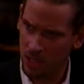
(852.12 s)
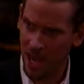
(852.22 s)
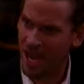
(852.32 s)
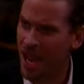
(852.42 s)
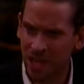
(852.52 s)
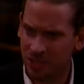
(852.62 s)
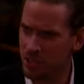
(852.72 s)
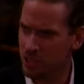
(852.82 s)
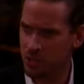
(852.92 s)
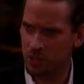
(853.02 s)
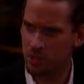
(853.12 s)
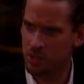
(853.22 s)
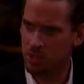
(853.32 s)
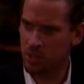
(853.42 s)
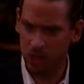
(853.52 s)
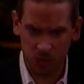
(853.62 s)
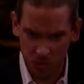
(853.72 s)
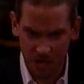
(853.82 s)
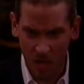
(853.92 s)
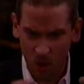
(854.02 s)
I hate teachers. I think we
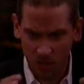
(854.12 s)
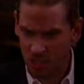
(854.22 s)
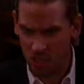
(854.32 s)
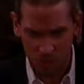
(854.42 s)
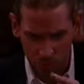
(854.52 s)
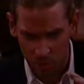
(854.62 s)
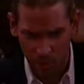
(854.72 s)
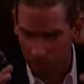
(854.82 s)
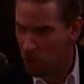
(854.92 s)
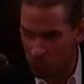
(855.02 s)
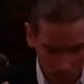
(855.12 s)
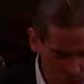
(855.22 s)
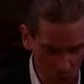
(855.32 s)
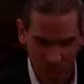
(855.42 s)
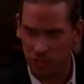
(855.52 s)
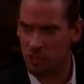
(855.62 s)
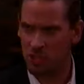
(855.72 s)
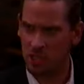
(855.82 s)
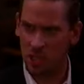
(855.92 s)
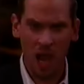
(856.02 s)
should take all the teachers and put them on a boat and push it out to
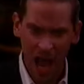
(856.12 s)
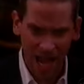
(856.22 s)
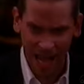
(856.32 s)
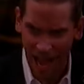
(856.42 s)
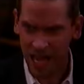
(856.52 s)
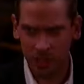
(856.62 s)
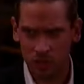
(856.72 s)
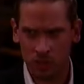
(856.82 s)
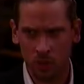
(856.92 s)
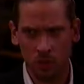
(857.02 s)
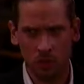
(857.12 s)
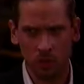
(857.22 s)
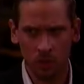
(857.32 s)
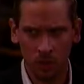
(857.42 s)
sea. I hated school.